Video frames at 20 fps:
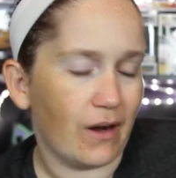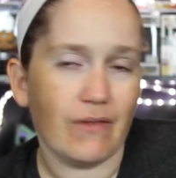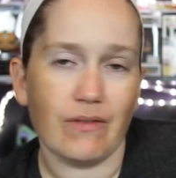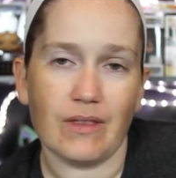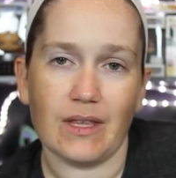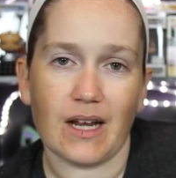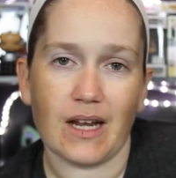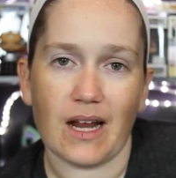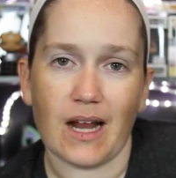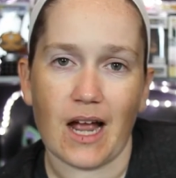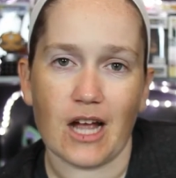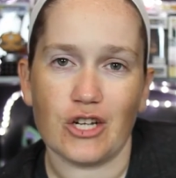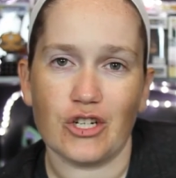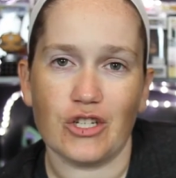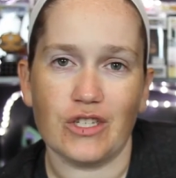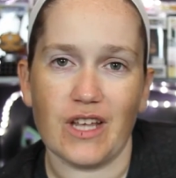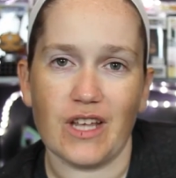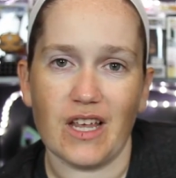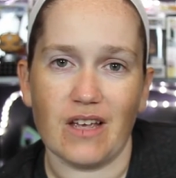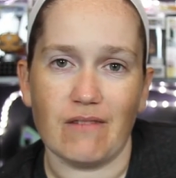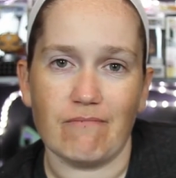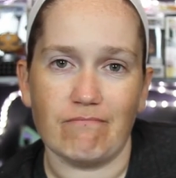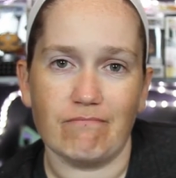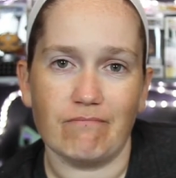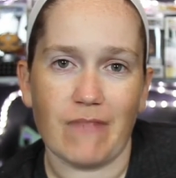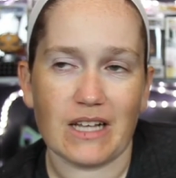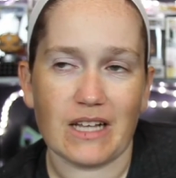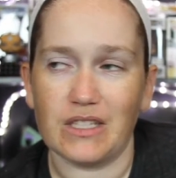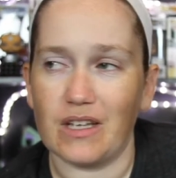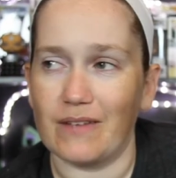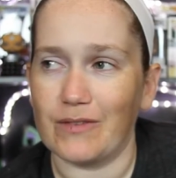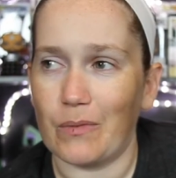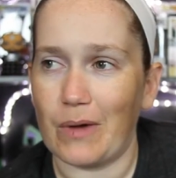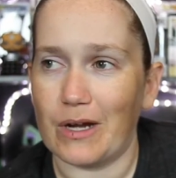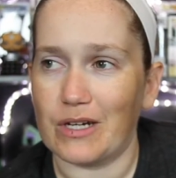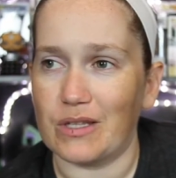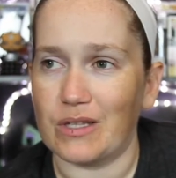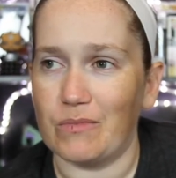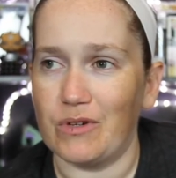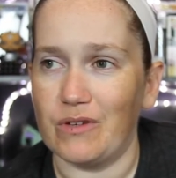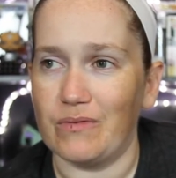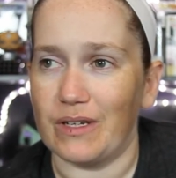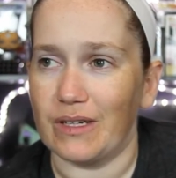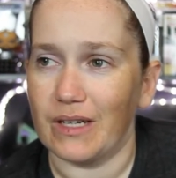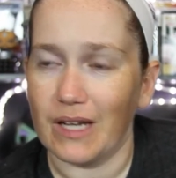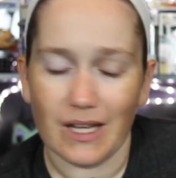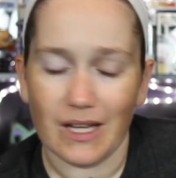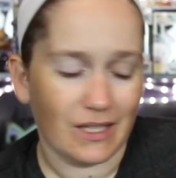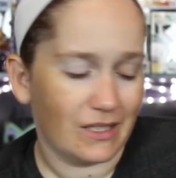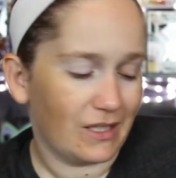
I don't even think I got Shazam. I still have to watch the movie.